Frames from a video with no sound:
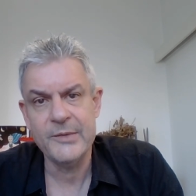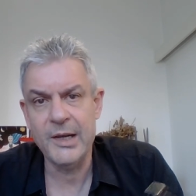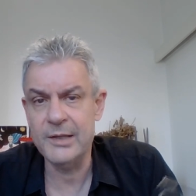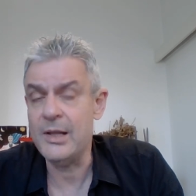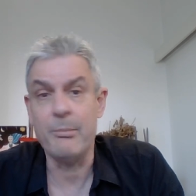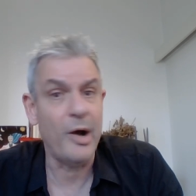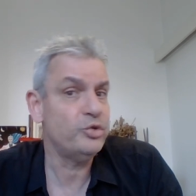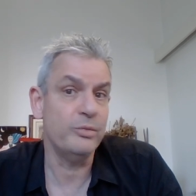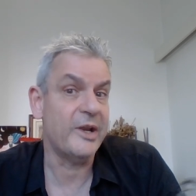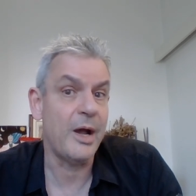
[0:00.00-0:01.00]
and
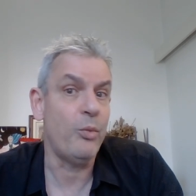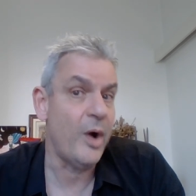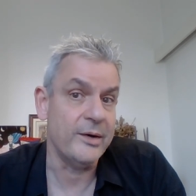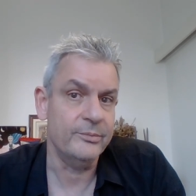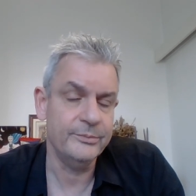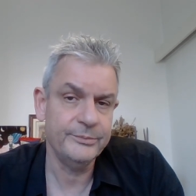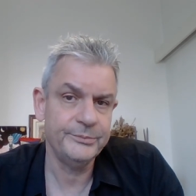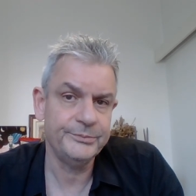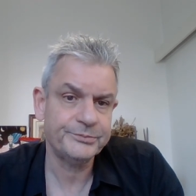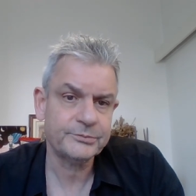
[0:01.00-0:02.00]
about to become one.
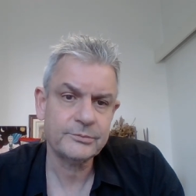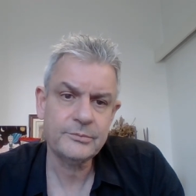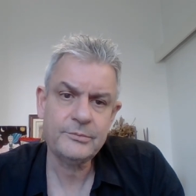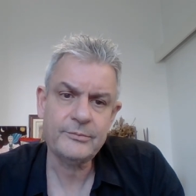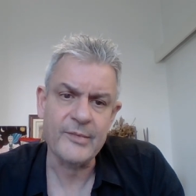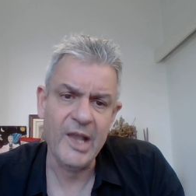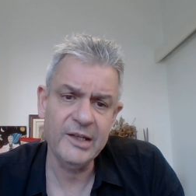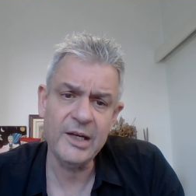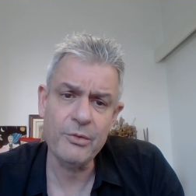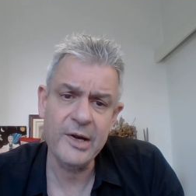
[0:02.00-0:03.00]

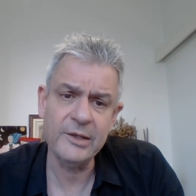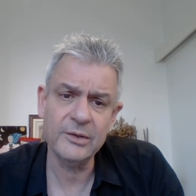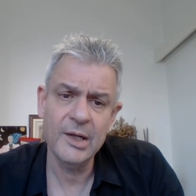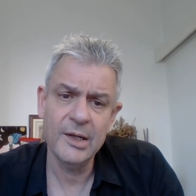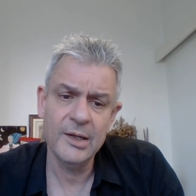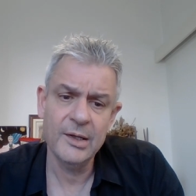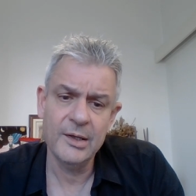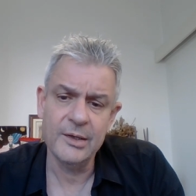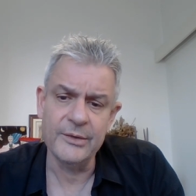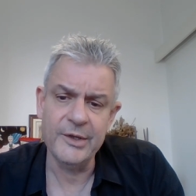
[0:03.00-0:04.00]
At any rate,
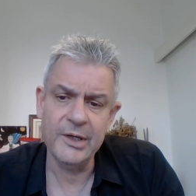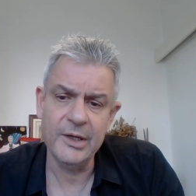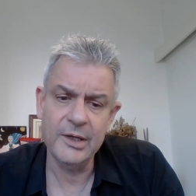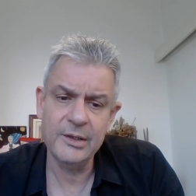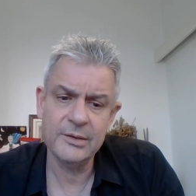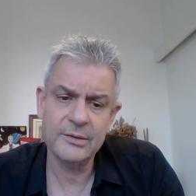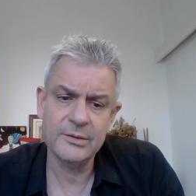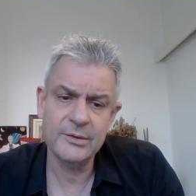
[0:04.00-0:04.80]
the